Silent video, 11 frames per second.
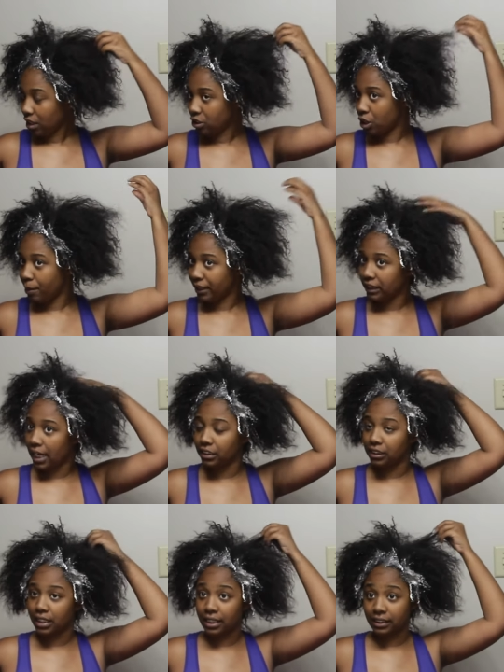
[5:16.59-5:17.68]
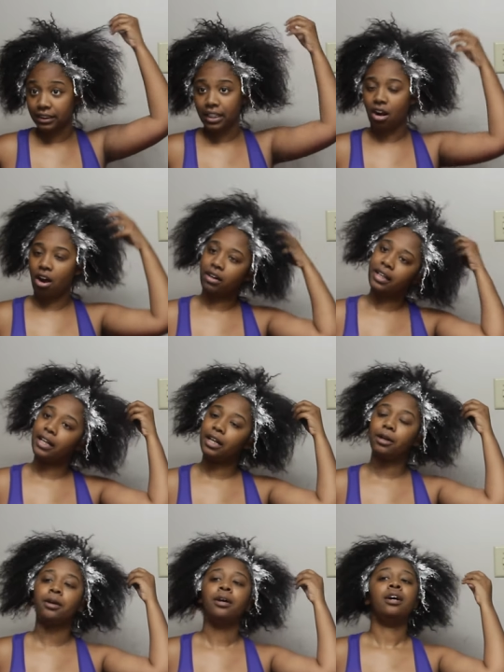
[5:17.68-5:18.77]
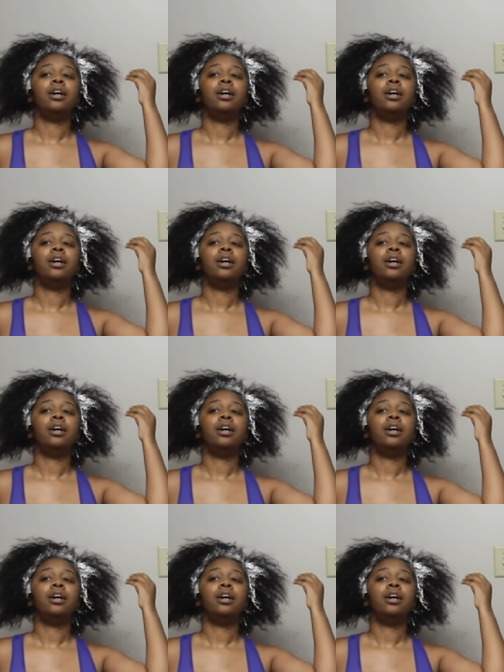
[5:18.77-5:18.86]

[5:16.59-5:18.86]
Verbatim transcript: so basically i just let it sit on here